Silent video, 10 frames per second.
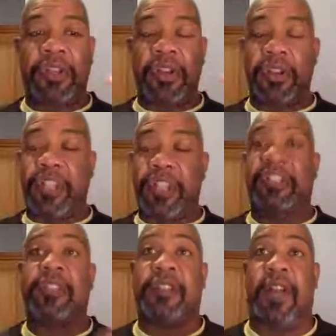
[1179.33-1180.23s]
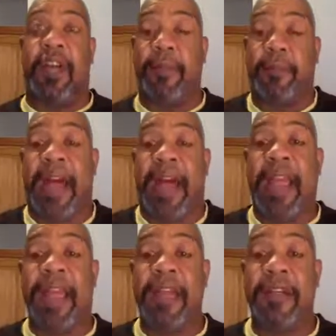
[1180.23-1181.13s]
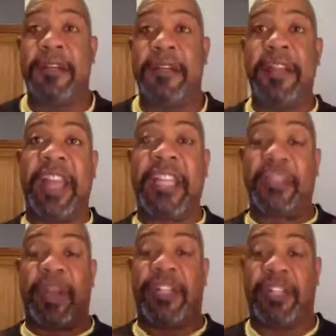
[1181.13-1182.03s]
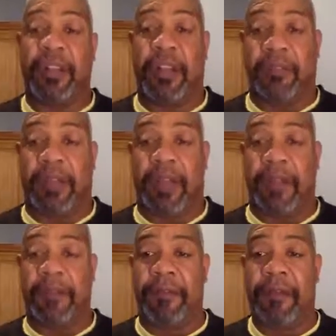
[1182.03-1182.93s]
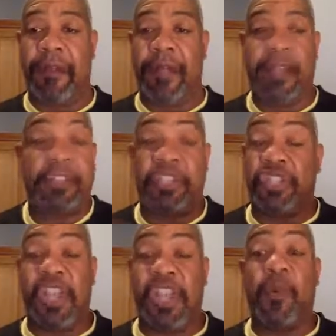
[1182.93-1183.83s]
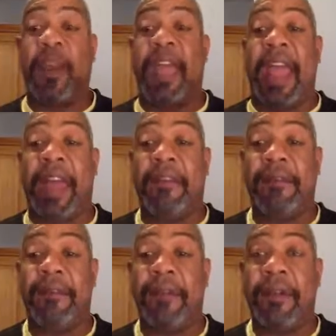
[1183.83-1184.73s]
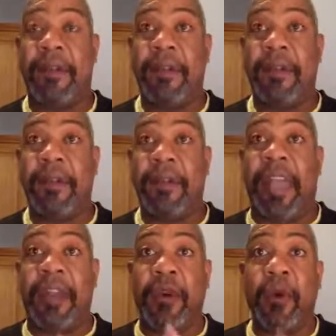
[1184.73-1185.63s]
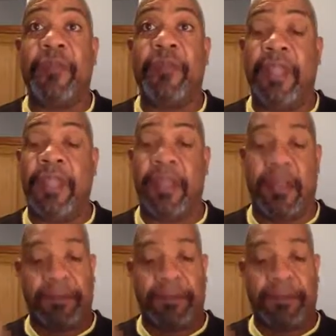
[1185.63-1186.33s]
This is my expression of love, to share what I have, and hopefully